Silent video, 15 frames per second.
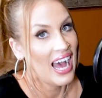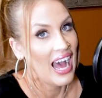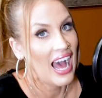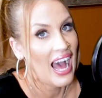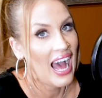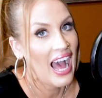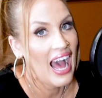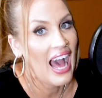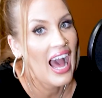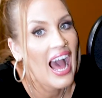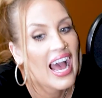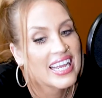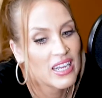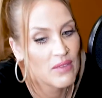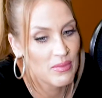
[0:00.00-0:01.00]

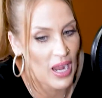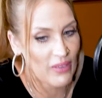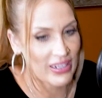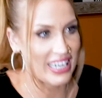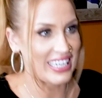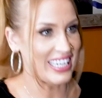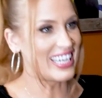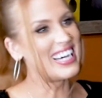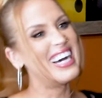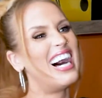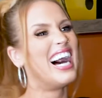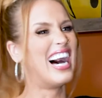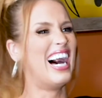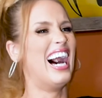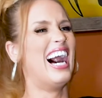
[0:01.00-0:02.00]
hi, I'm not ready.
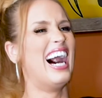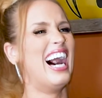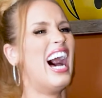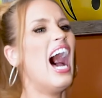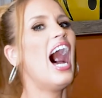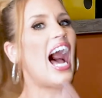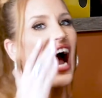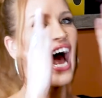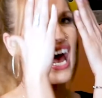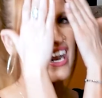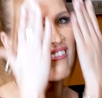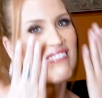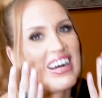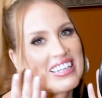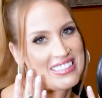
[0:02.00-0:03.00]
I
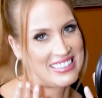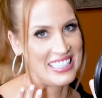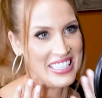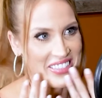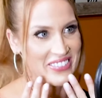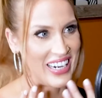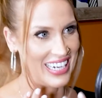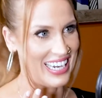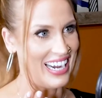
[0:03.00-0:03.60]
don't want to see you right now.